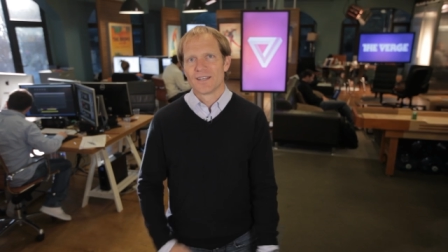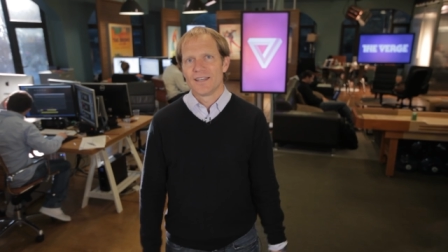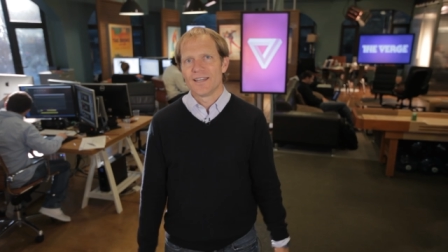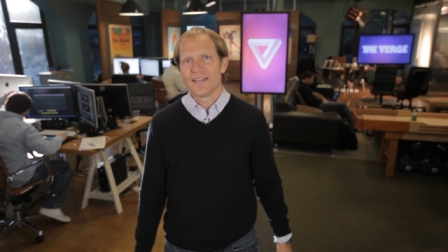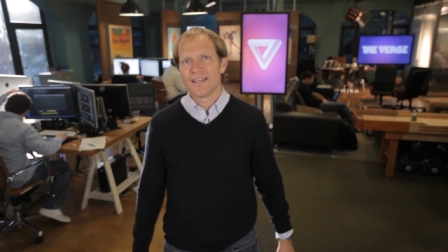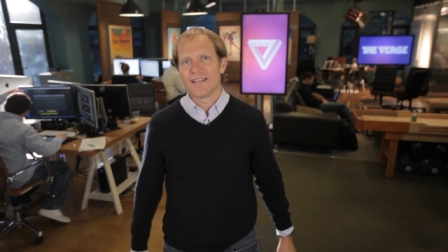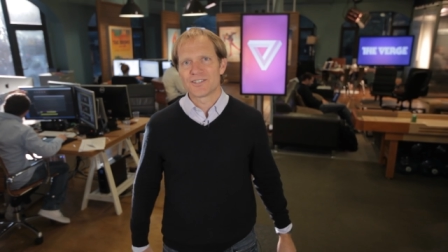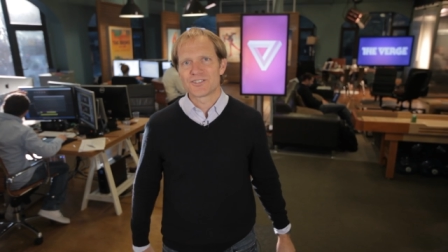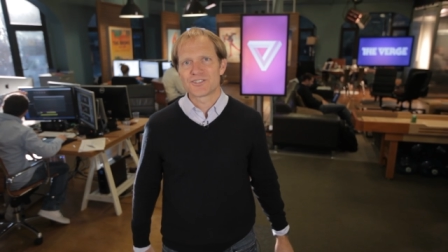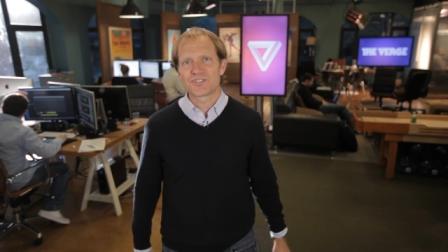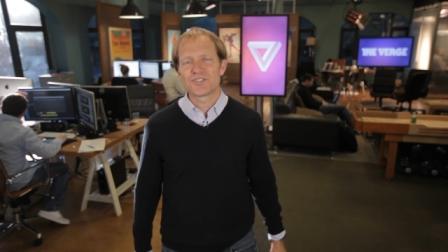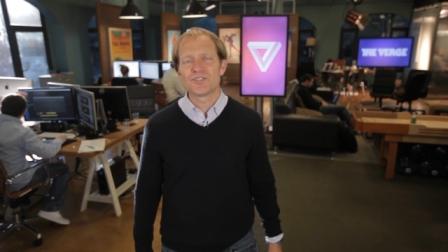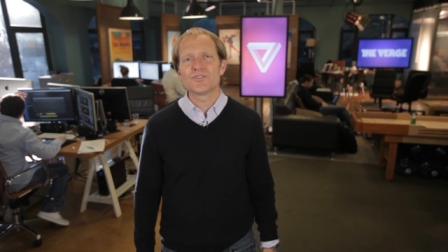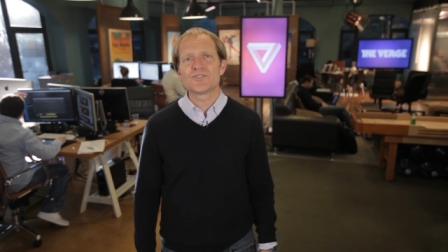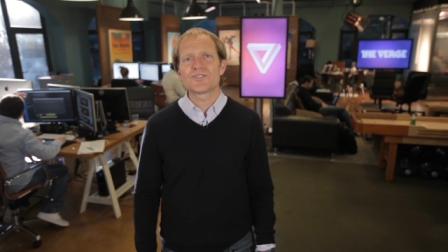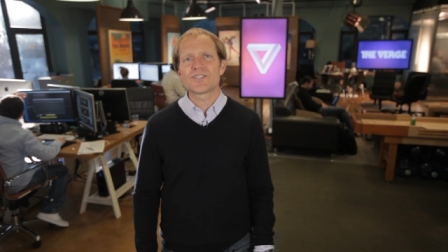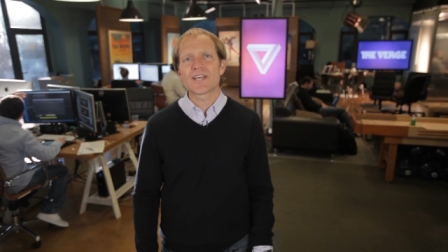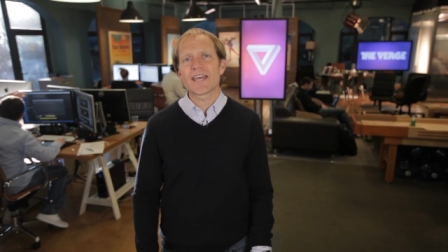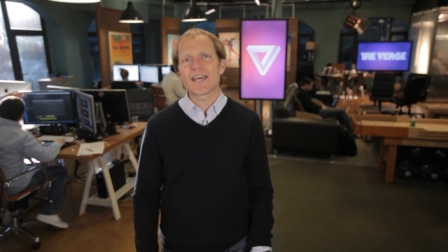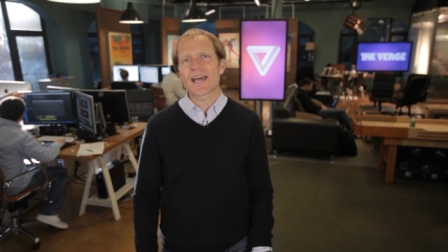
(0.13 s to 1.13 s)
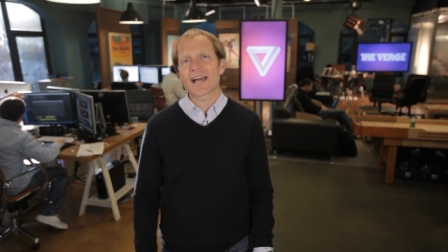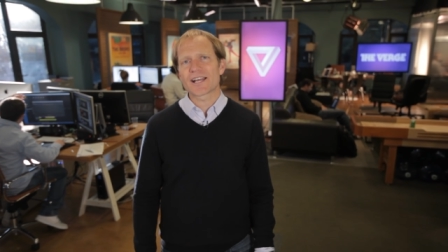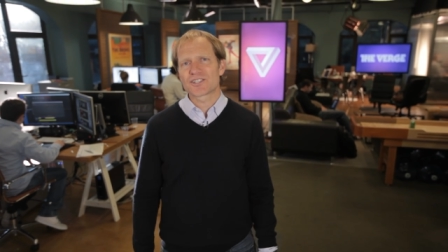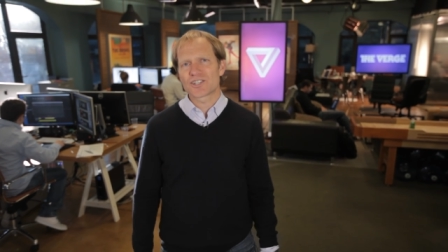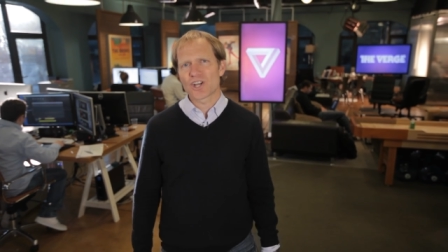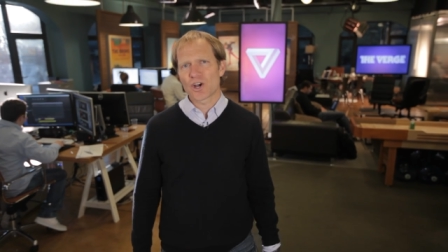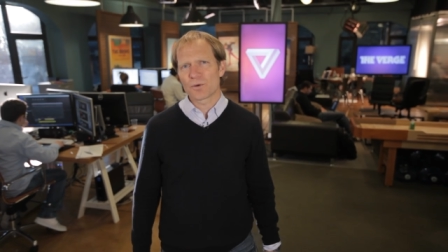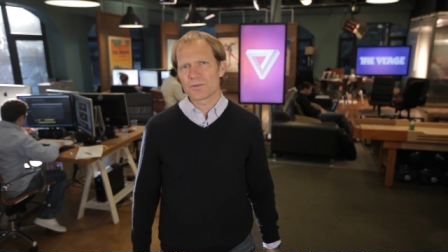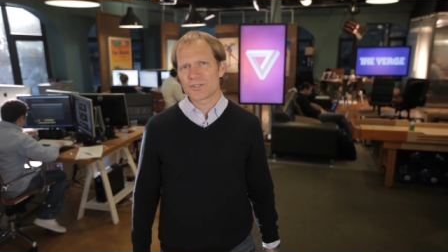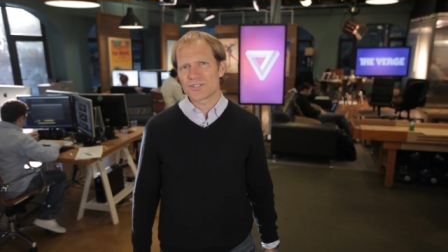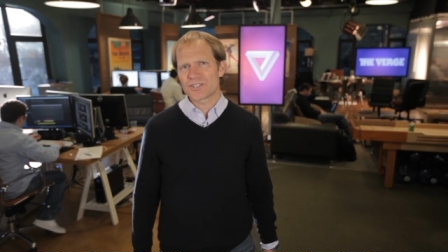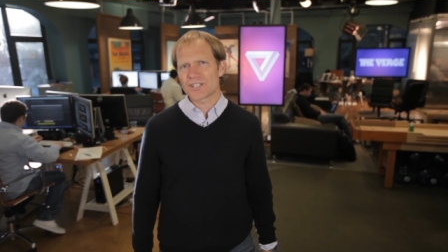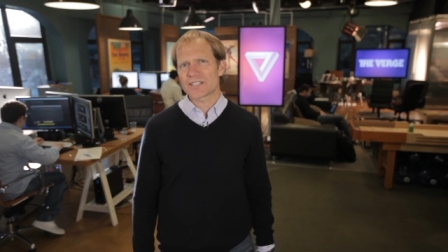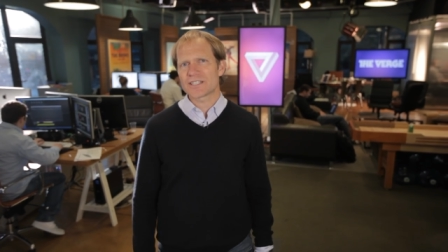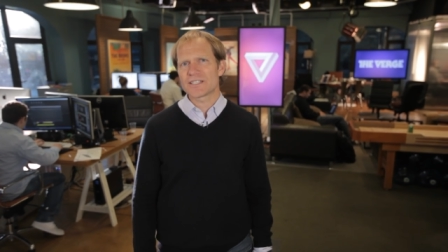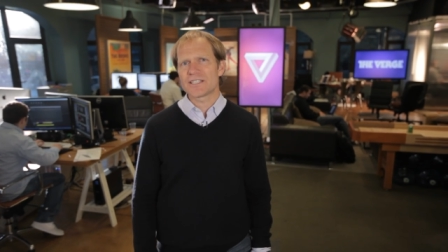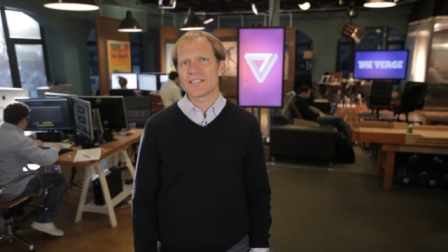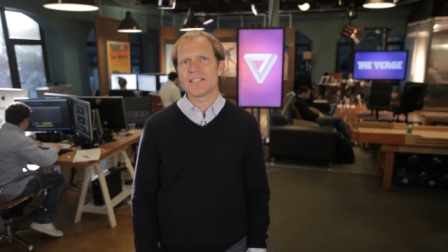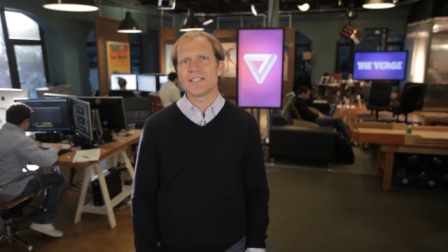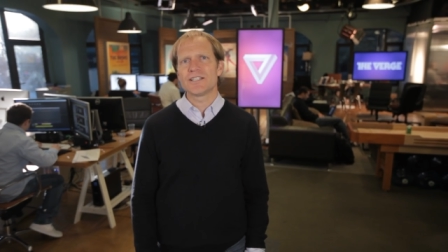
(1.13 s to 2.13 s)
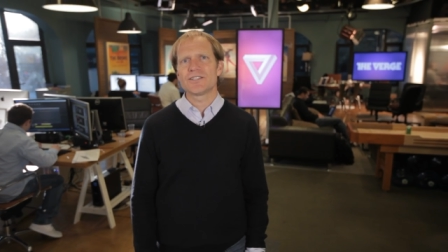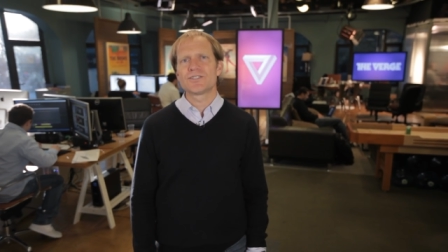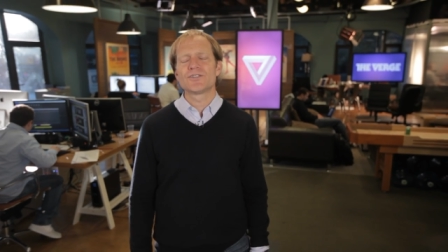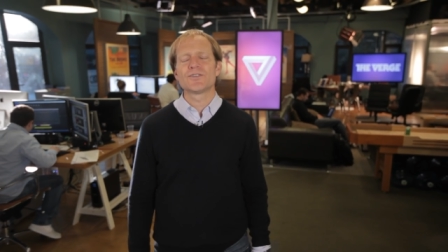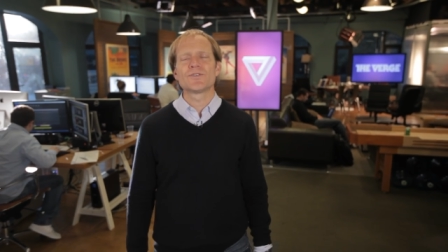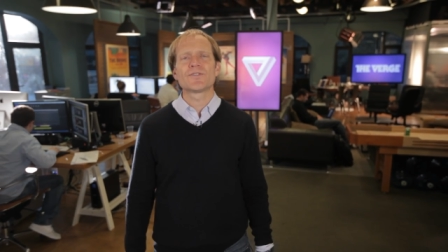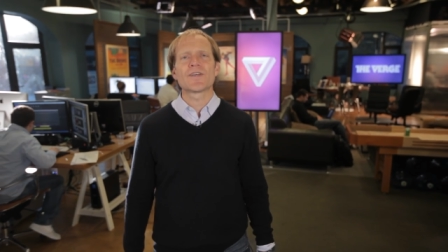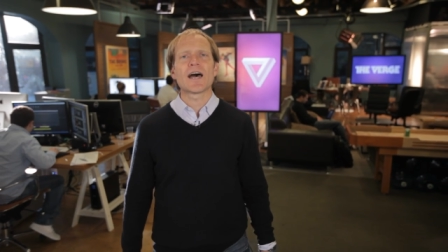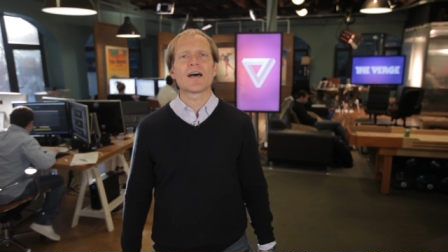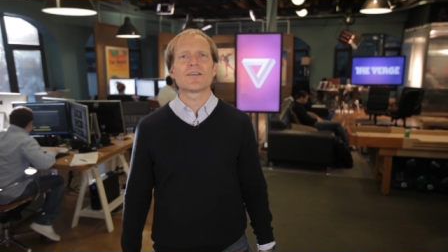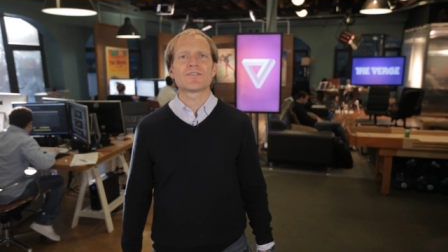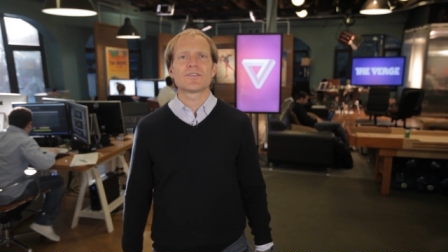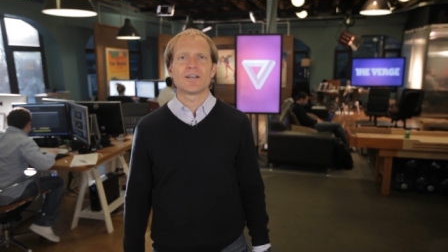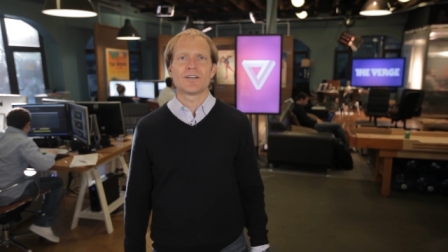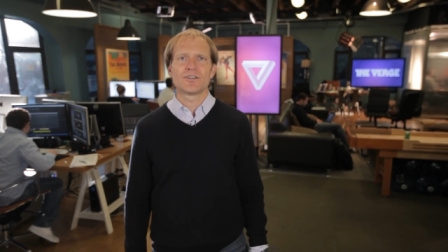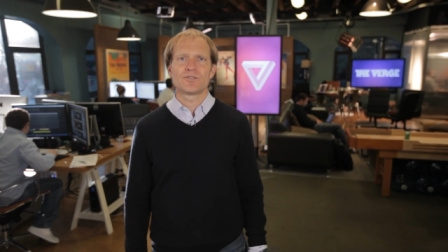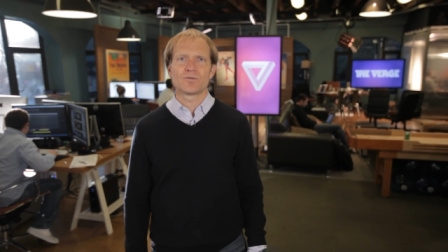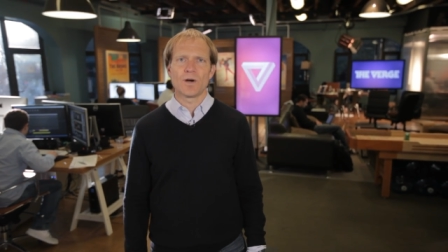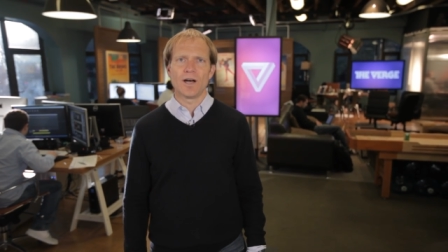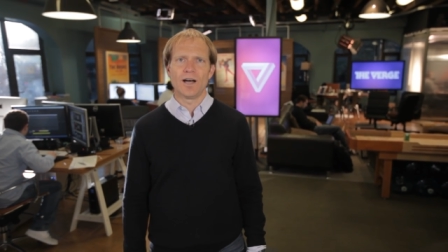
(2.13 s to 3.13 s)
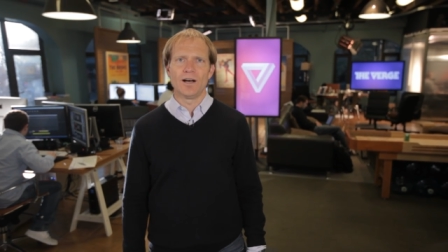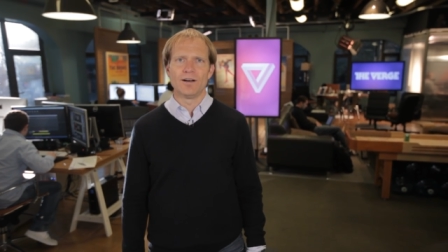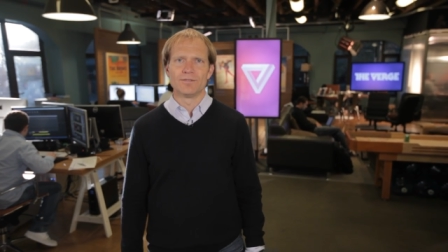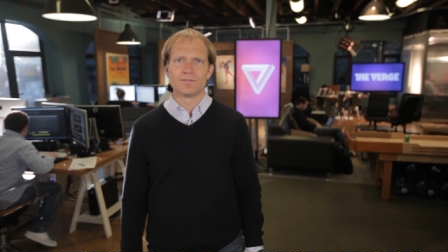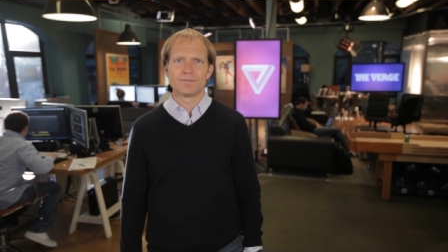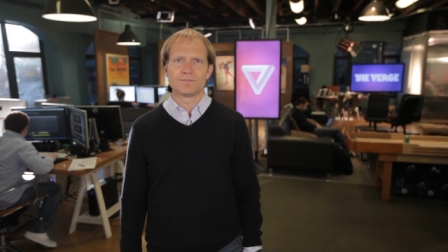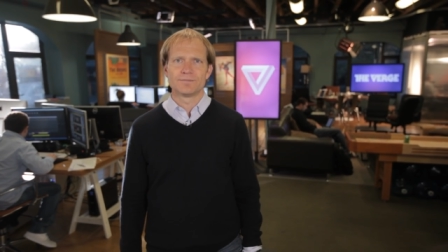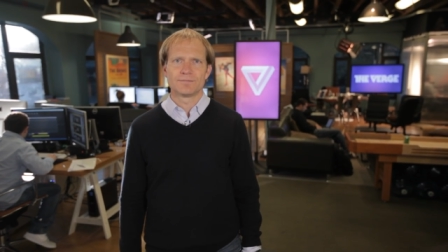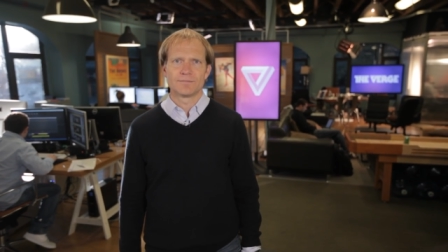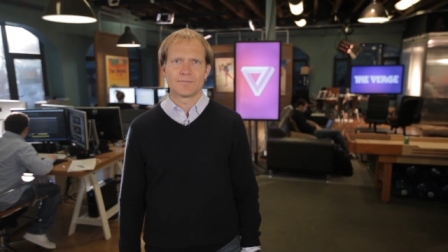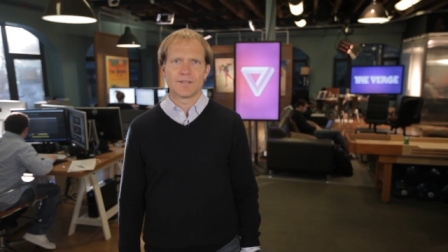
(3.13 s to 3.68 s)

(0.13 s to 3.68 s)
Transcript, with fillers: It's Tuesday, October 16, 2012.